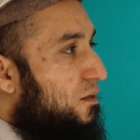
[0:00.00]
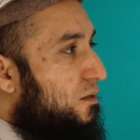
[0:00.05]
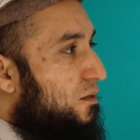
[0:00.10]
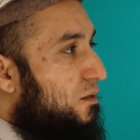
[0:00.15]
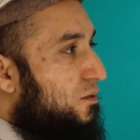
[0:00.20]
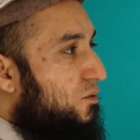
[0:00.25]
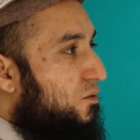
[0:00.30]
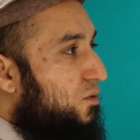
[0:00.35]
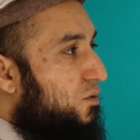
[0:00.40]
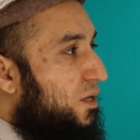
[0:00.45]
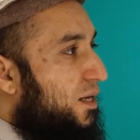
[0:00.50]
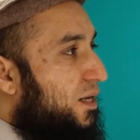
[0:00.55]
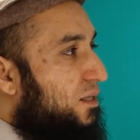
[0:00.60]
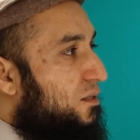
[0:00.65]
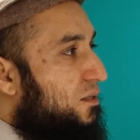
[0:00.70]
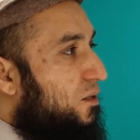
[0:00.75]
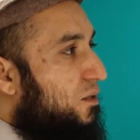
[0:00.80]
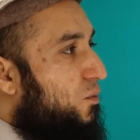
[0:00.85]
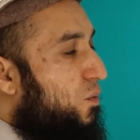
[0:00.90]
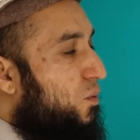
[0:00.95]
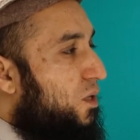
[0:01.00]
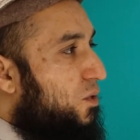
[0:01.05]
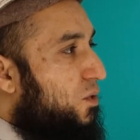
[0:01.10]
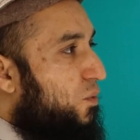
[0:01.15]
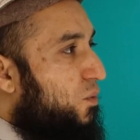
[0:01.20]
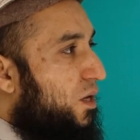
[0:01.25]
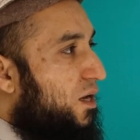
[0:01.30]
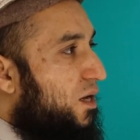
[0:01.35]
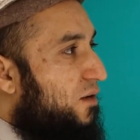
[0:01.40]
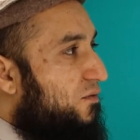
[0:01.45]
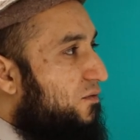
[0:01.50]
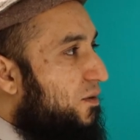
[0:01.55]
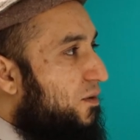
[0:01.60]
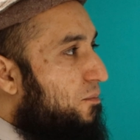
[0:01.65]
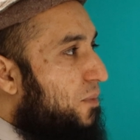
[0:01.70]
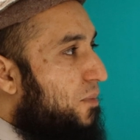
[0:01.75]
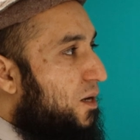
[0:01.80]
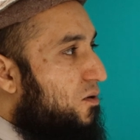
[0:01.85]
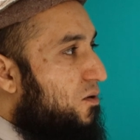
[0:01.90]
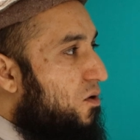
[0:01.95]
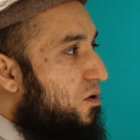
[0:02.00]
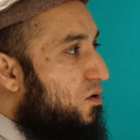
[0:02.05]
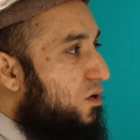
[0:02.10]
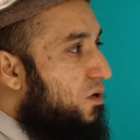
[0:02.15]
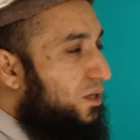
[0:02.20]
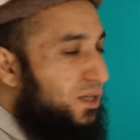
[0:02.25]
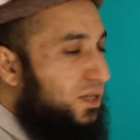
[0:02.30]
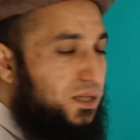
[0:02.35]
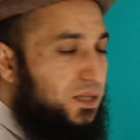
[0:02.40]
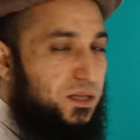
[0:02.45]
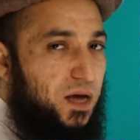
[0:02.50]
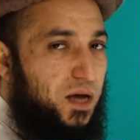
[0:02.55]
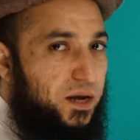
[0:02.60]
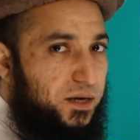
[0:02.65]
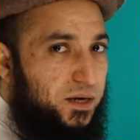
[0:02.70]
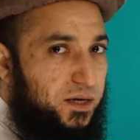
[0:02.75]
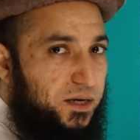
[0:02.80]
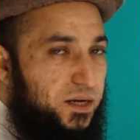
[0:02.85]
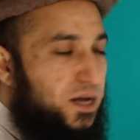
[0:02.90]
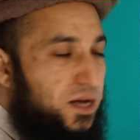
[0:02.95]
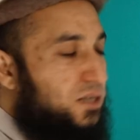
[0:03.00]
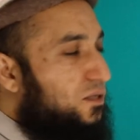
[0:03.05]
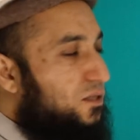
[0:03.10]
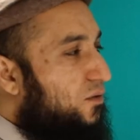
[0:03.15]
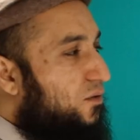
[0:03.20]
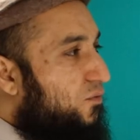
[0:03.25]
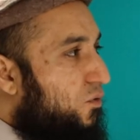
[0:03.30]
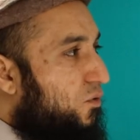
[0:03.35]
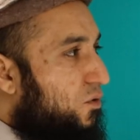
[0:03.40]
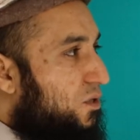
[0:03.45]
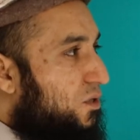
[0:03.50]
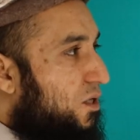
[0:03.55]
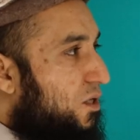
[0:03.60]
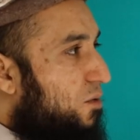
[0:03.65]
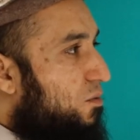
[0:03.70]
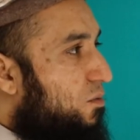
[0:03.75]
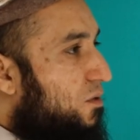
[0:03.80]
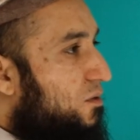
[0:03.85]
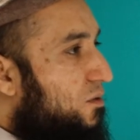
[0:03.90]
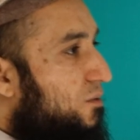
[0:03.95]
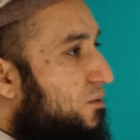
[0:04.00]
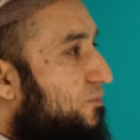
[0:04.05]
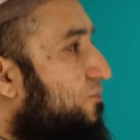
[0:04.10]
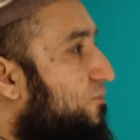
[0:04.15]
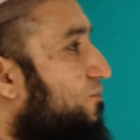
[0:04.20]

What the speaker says: So the next word we have bararatin, and it has 4 syllables.